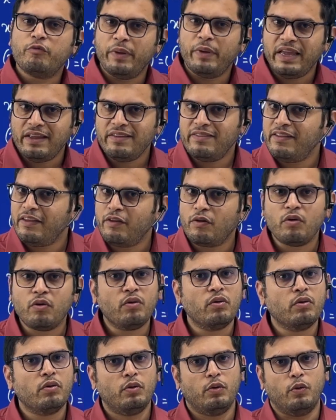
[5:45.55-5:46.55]
being 0?
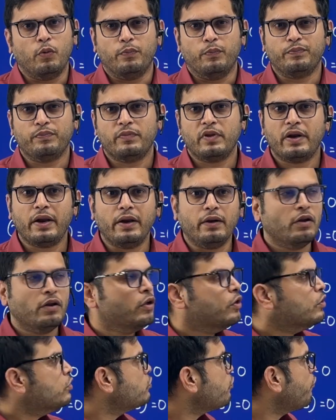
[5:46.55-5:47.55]
No, right?
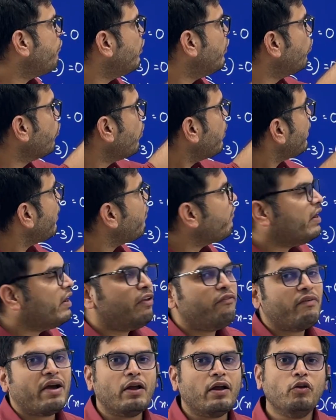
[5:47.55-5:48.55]
So we do not have any
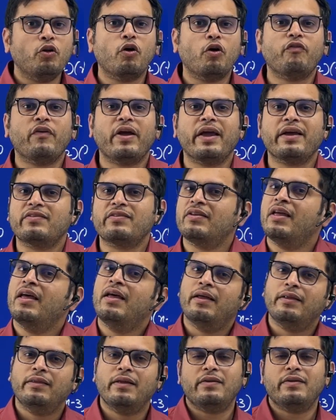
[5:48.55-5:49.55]
value of x
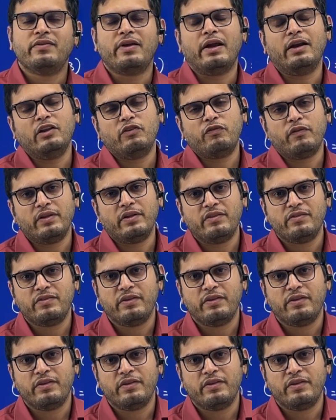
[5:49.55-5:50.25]
that satisfies this